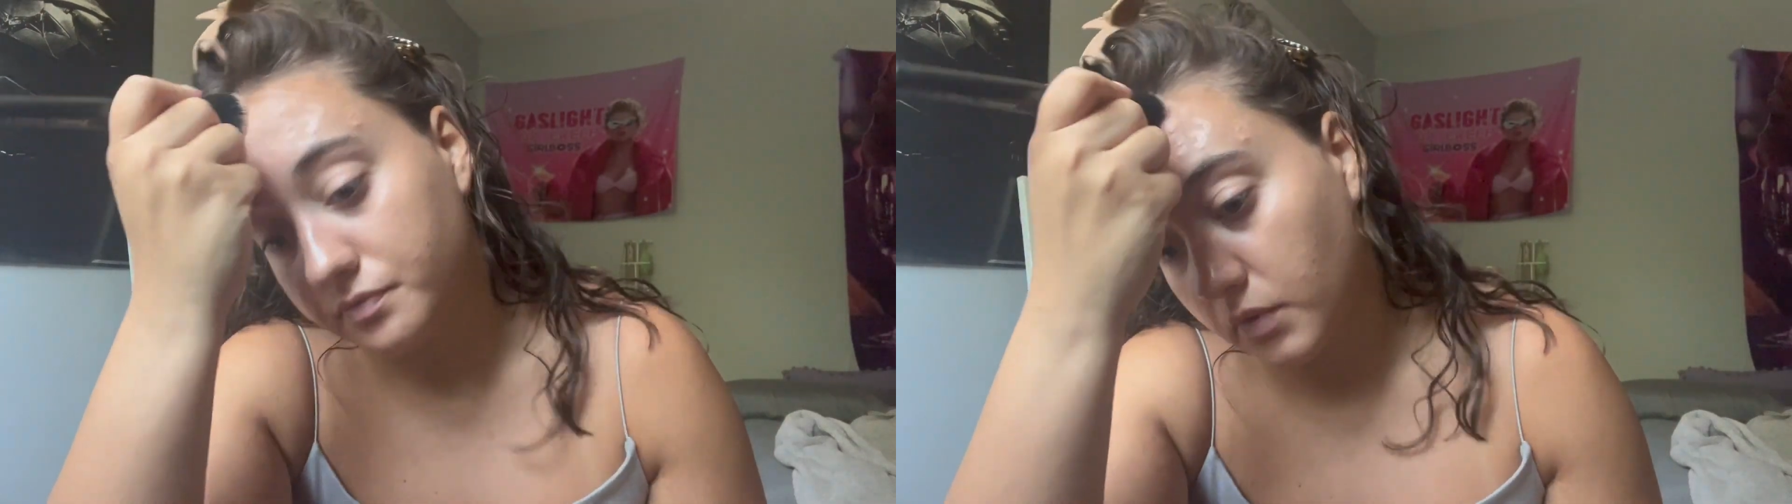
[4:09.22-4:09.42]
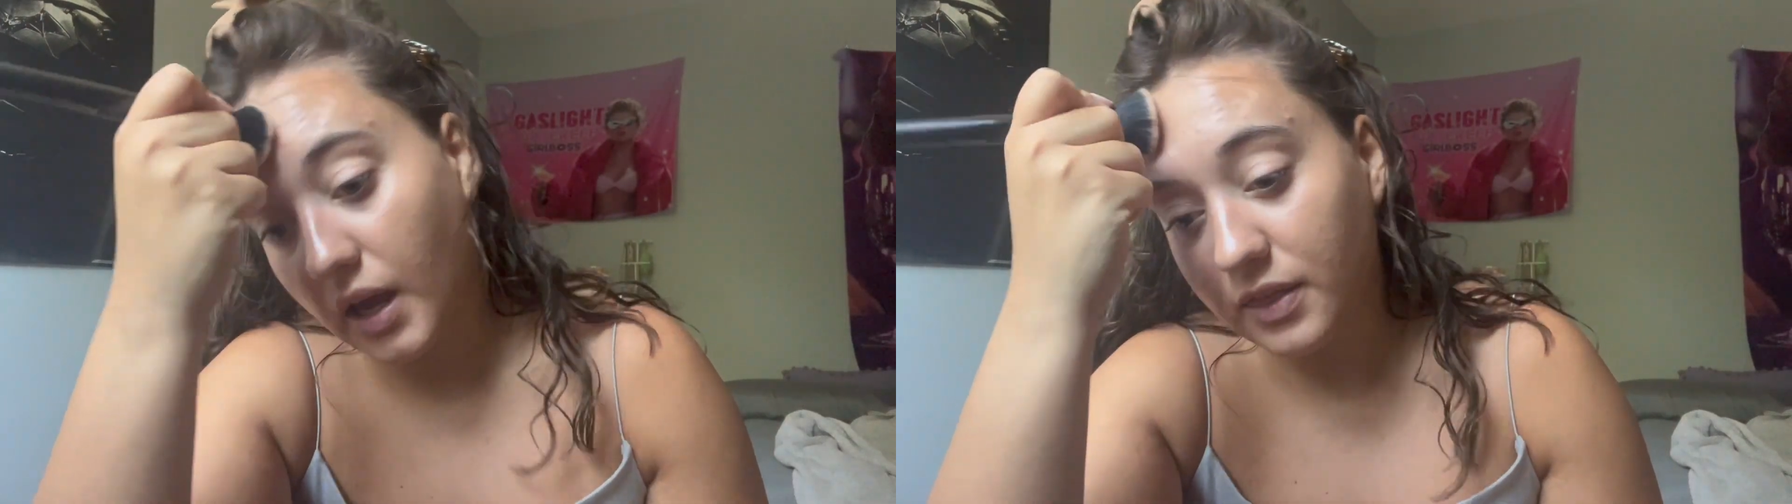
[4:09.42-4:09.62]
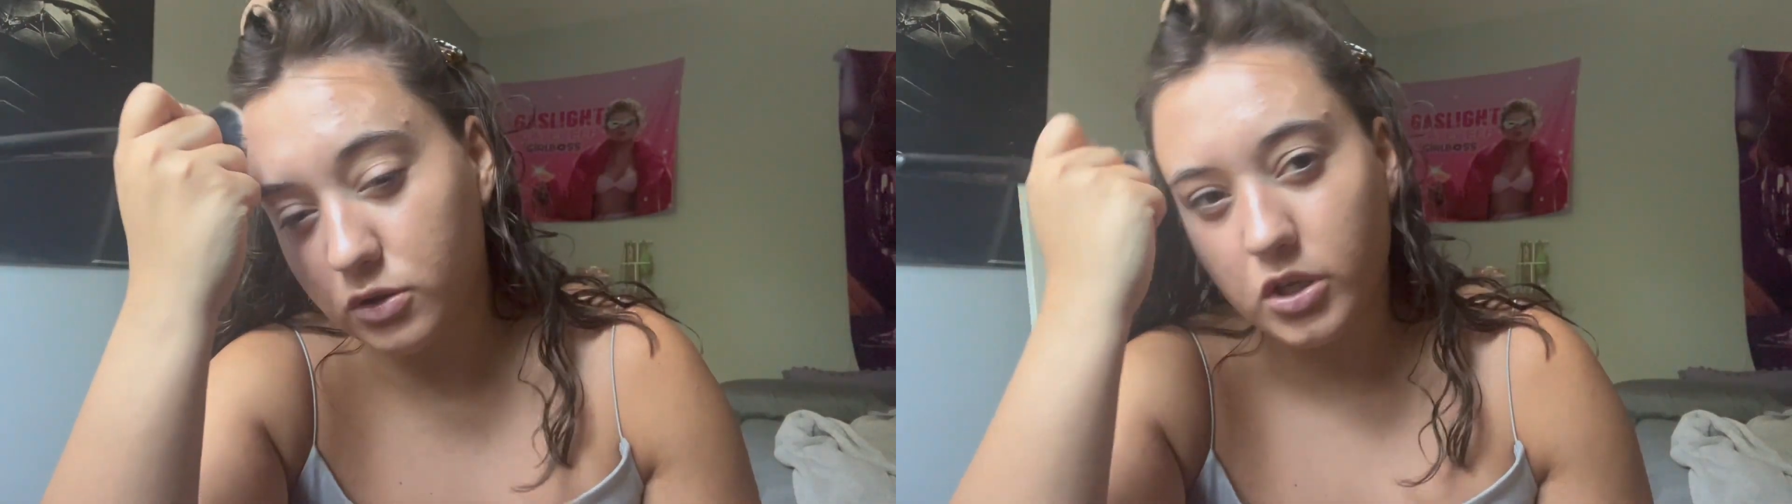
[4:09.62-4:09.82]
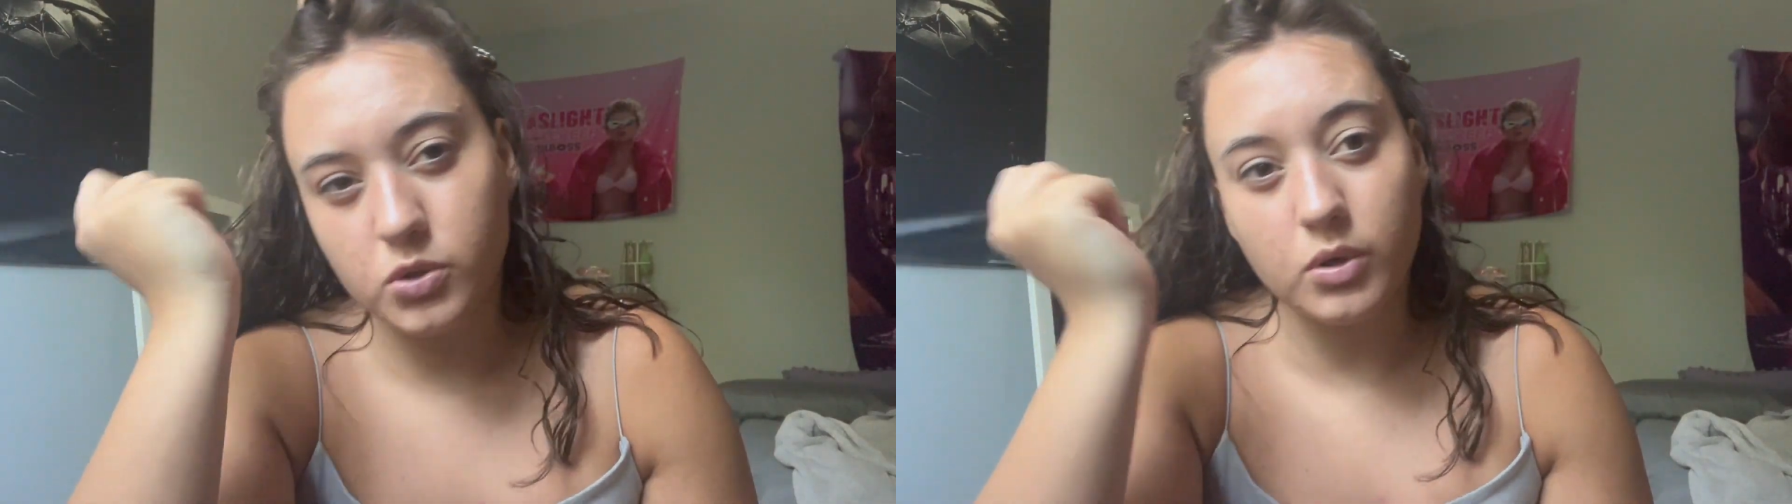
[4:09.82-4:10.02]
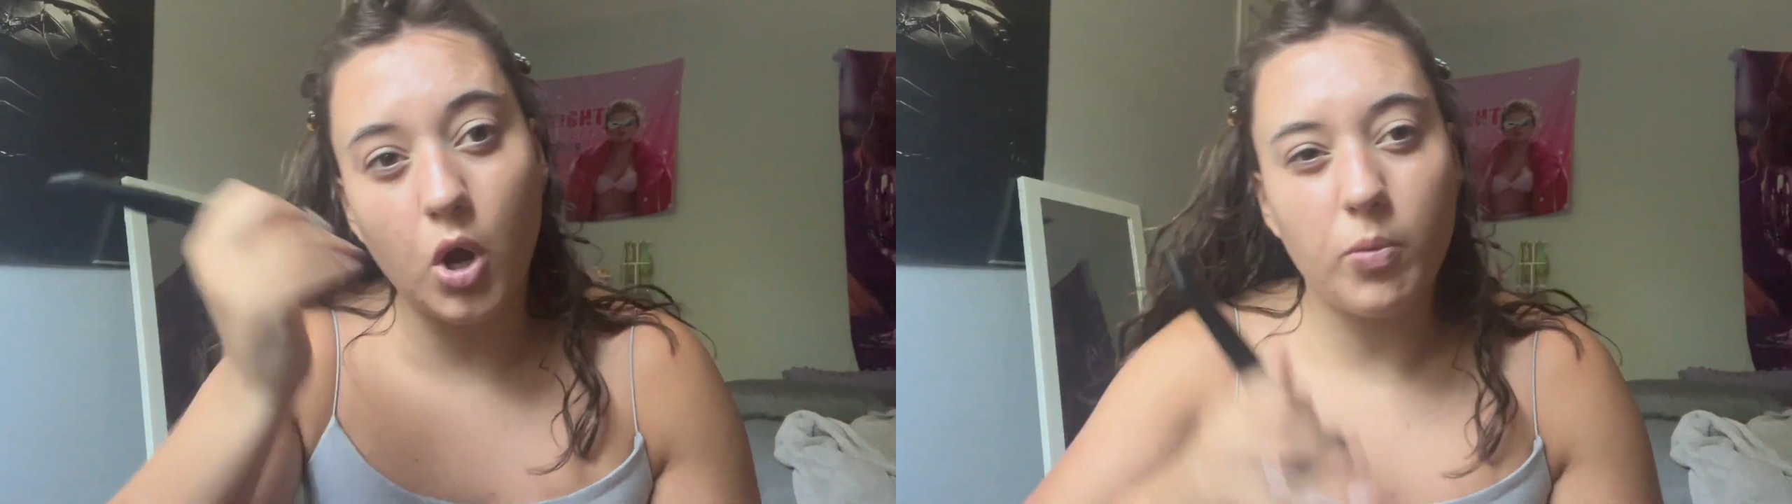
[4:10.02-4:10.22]
there's
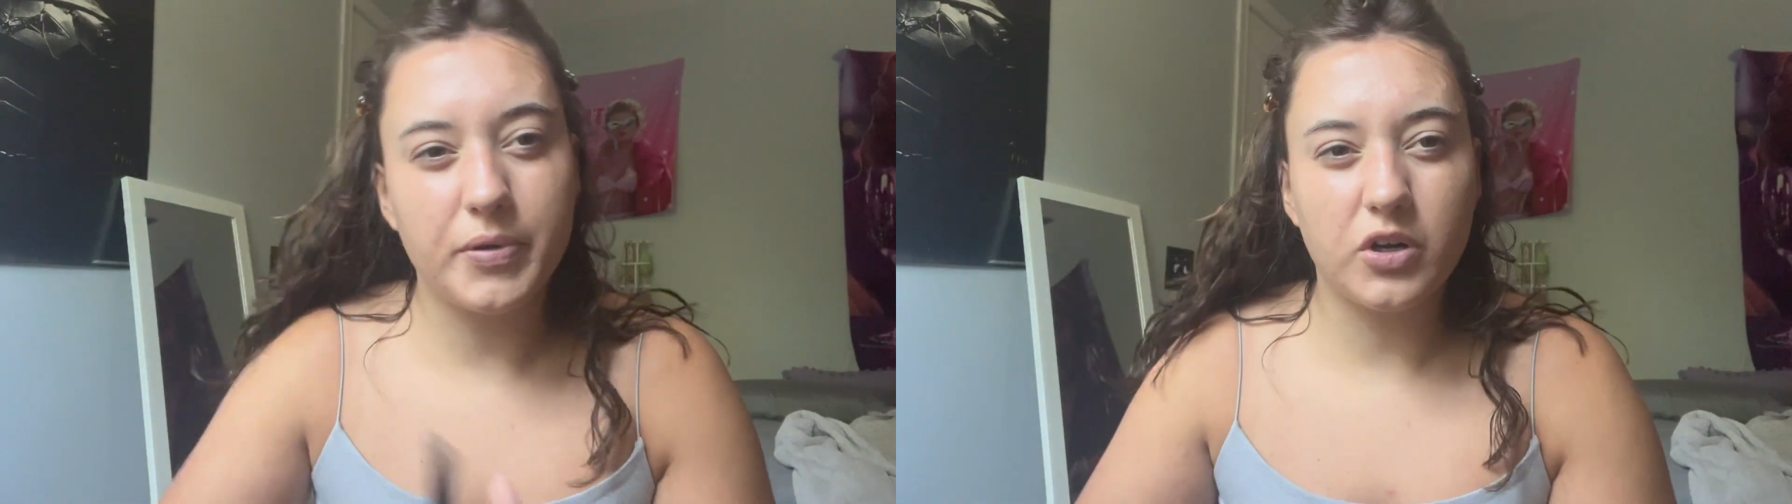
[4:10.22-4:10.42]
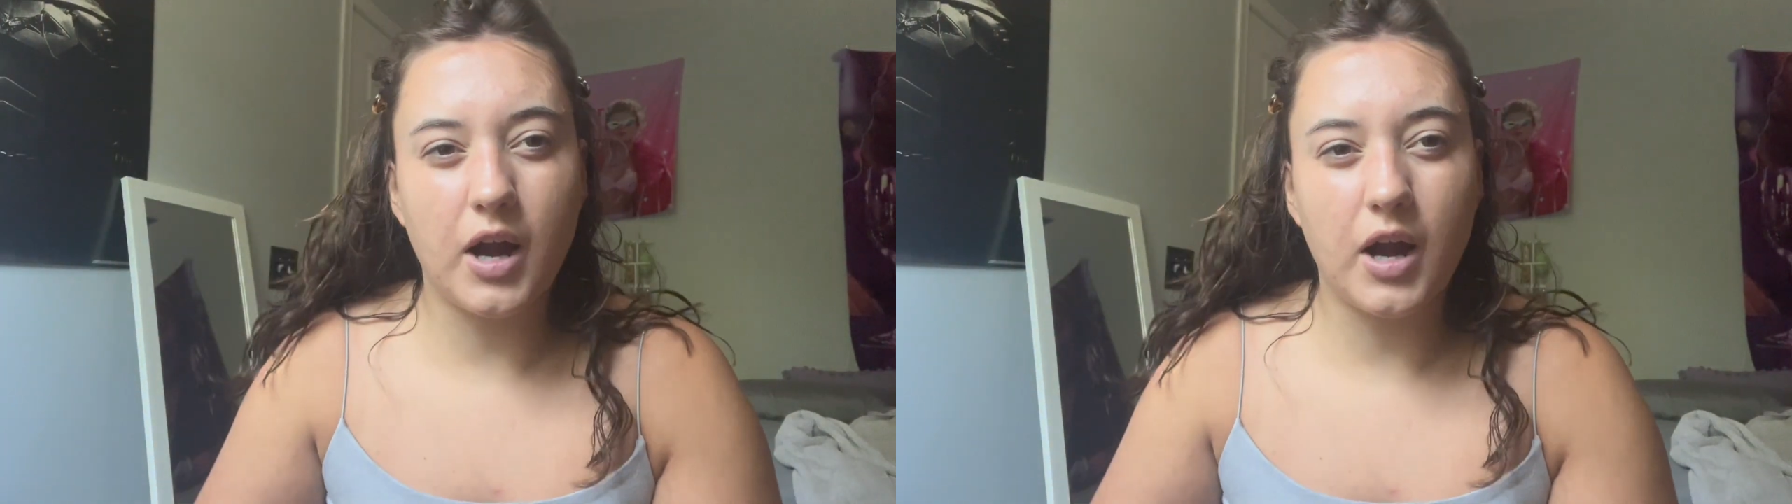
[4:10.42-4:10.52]
also an opener.